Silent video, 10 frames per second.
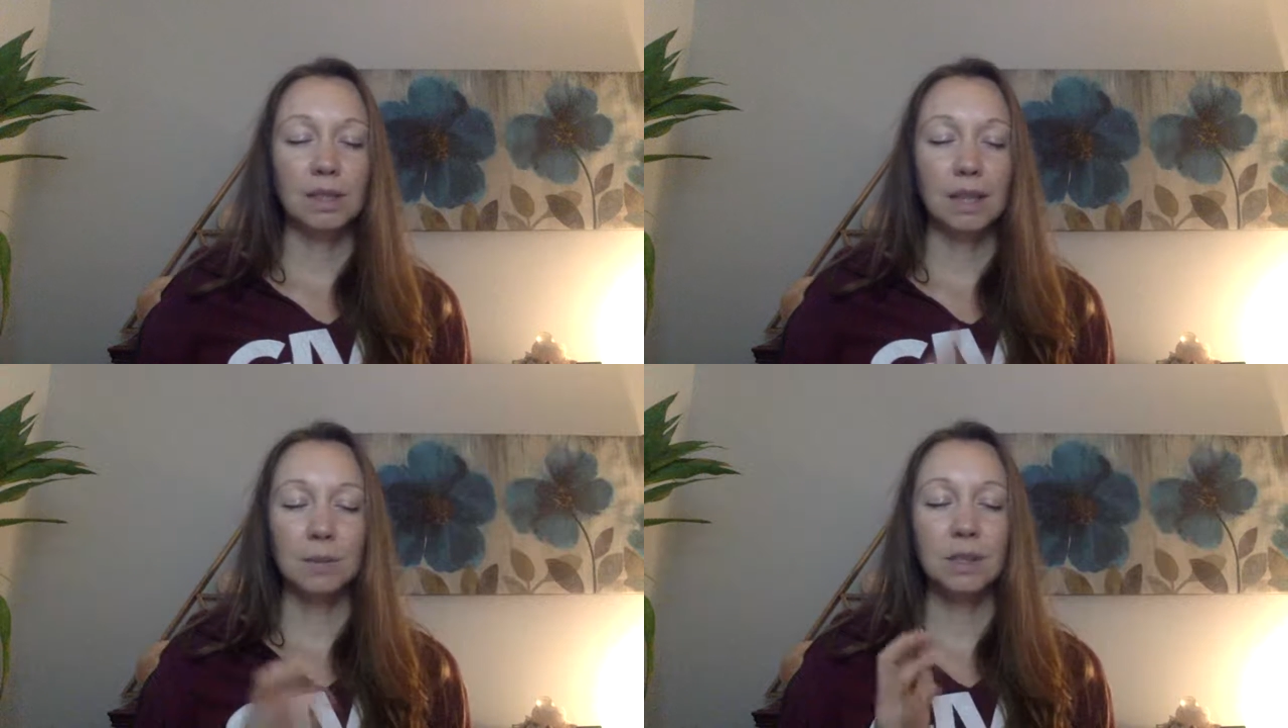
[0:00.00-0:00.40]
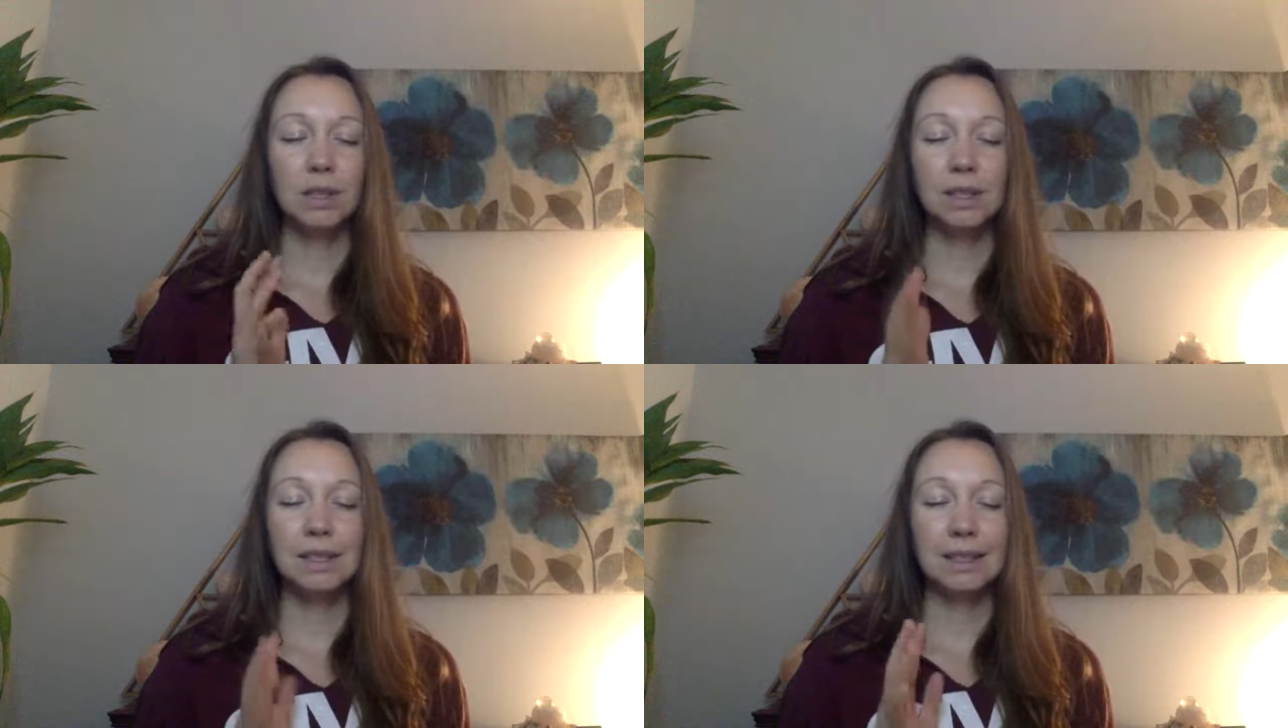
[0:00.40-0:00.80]
I'm
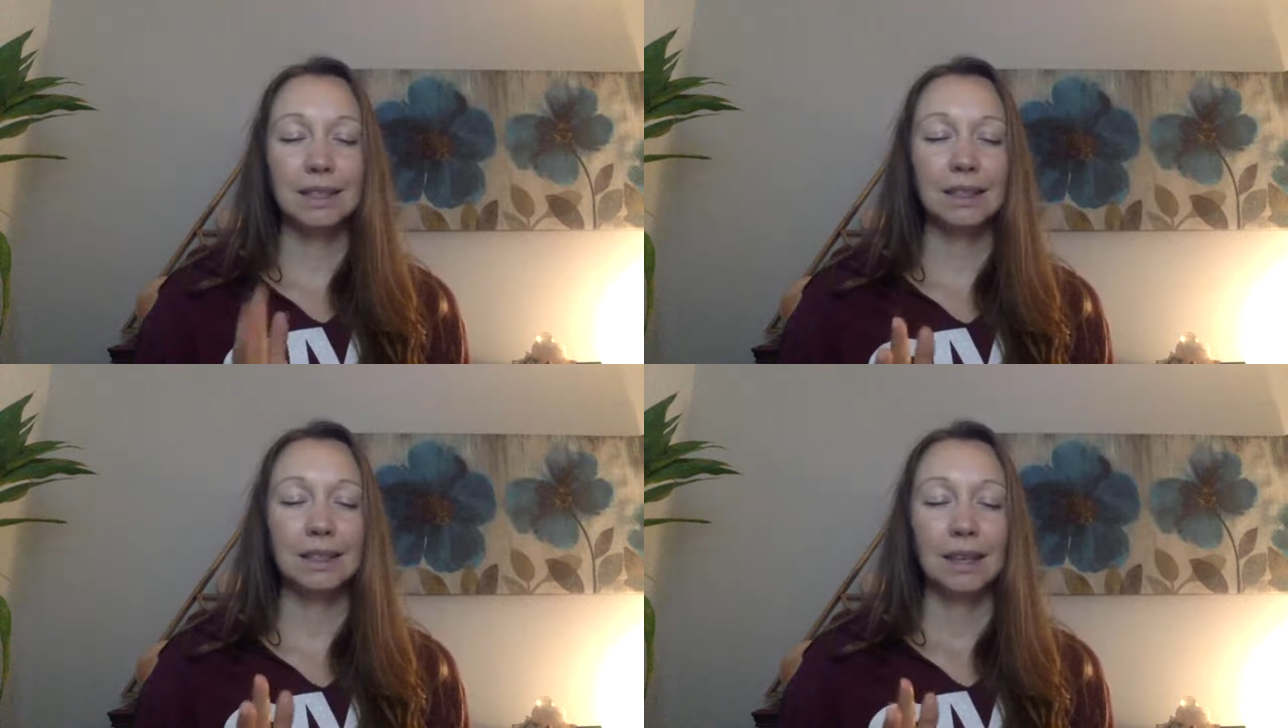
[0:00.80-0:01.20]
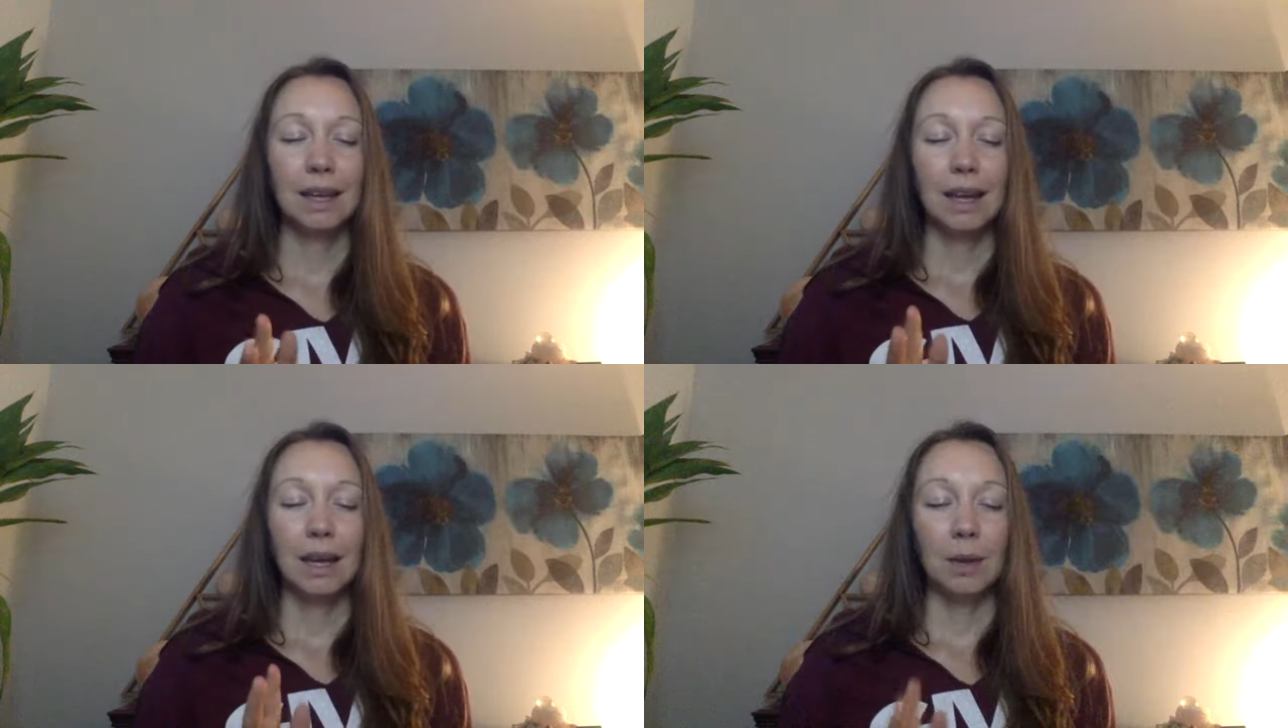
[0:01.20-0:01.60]
just seeing
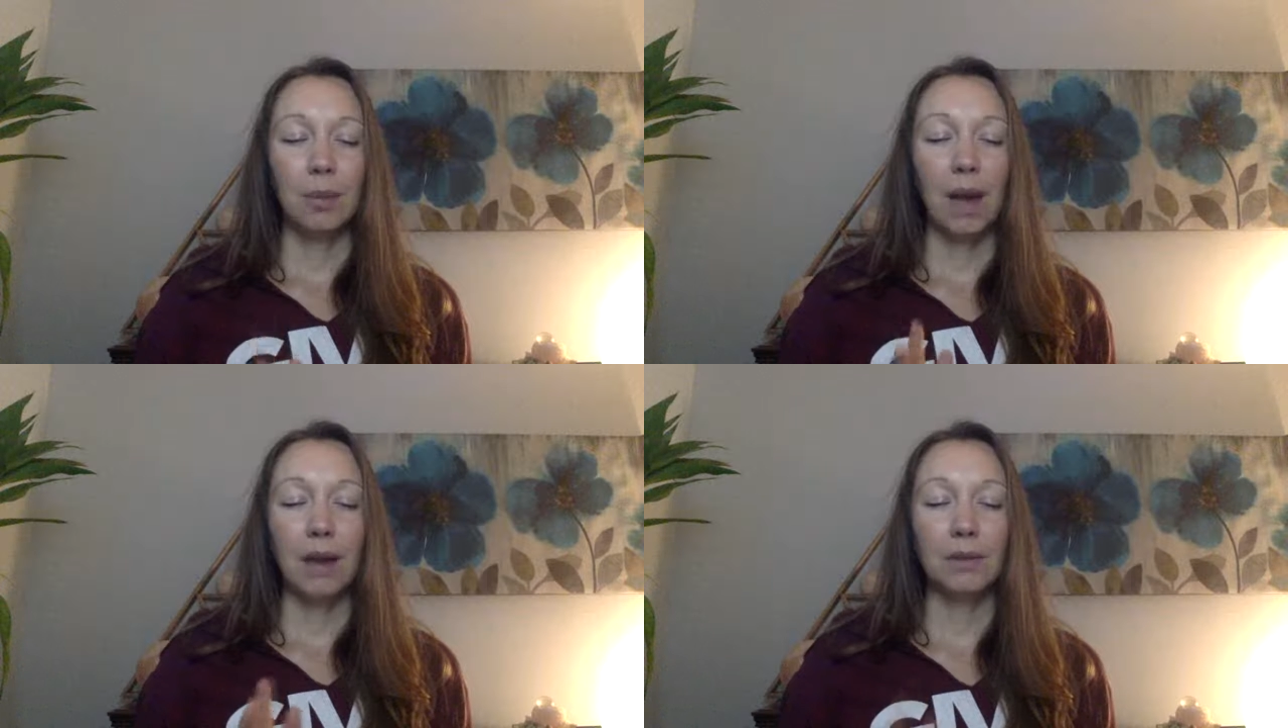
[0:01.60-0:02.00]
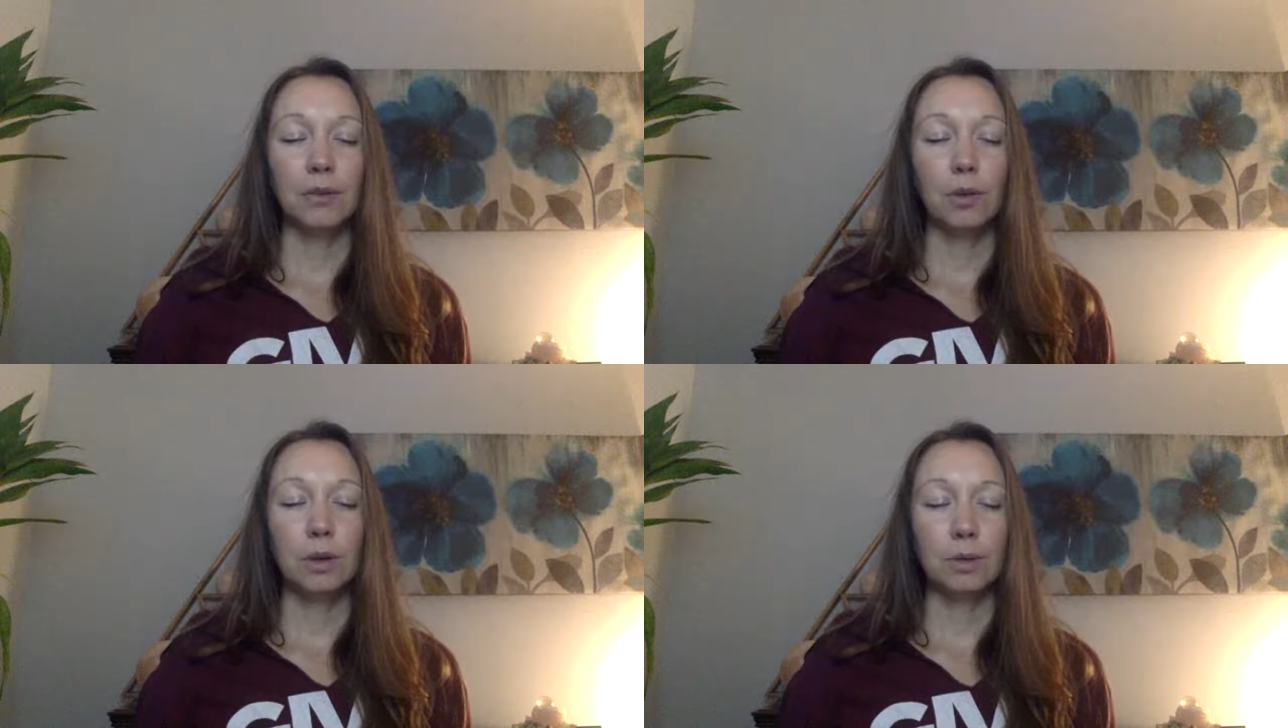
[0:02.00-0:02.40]
a path
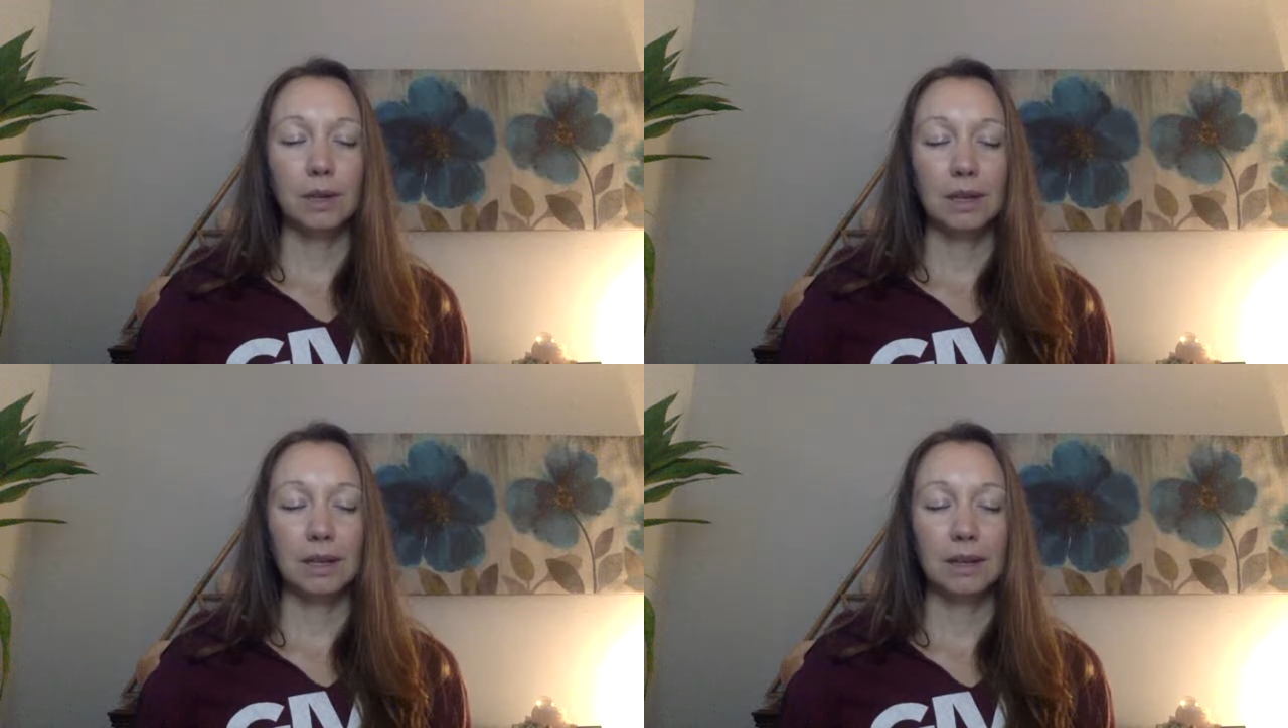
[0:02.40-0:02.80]
forward.